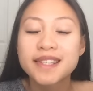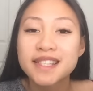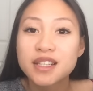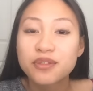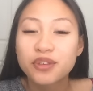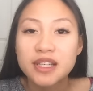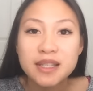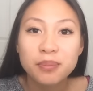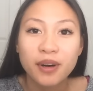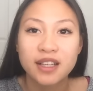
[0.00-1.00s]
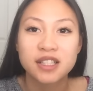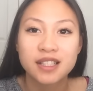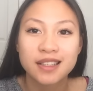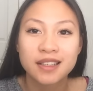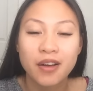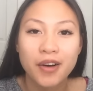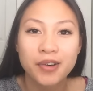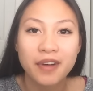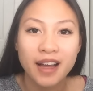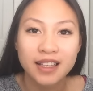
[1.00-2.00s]
this is a first impression
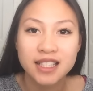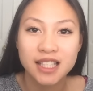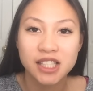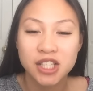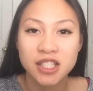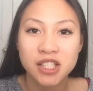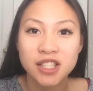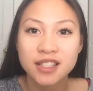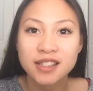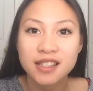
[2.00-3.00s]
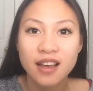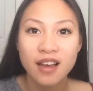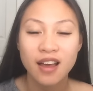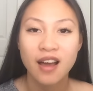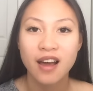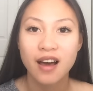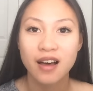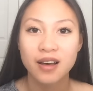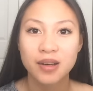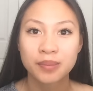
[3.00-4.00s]
of eyelash extensions.
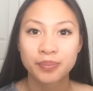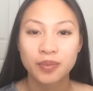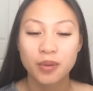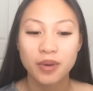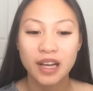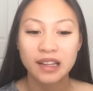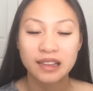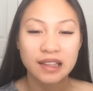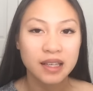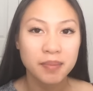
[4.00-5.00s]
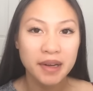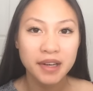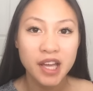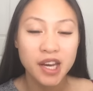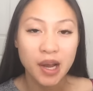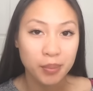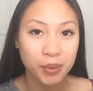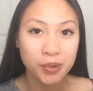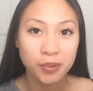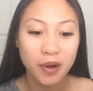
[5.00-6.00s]
What I think about it,
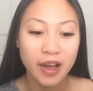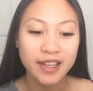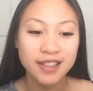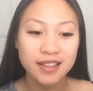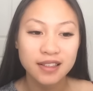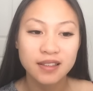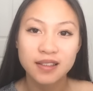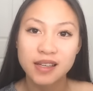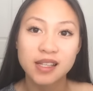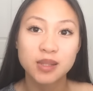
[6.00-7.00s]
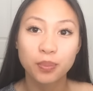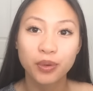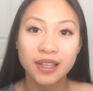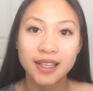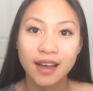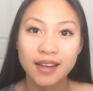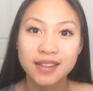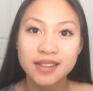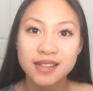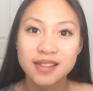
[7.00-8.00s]
number one, it's pretty
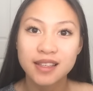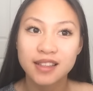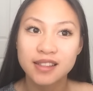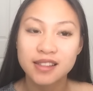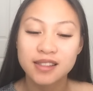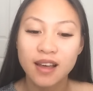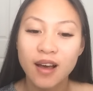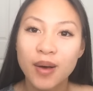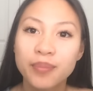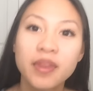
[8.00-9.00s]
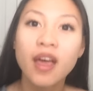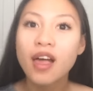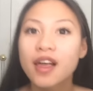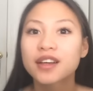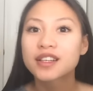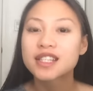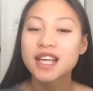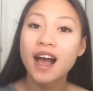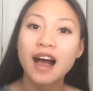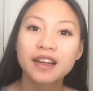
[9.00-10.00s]
nice. It's good to
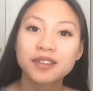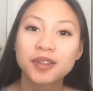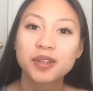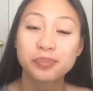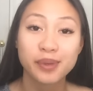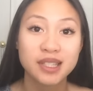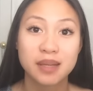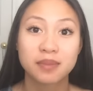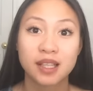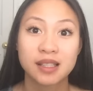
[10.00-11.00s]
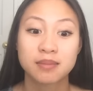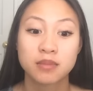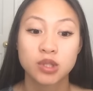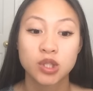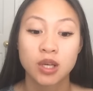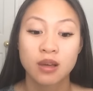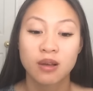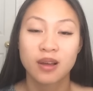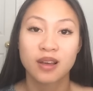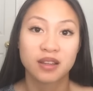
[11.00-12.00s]
handle, but sometimes
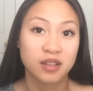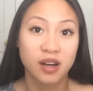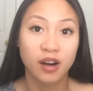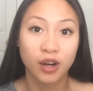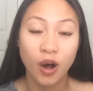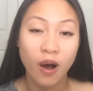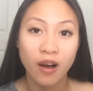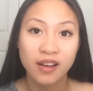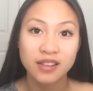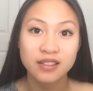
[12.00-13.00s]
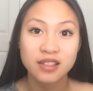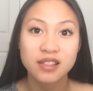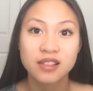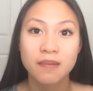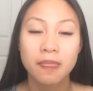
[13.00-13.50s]
there are cons.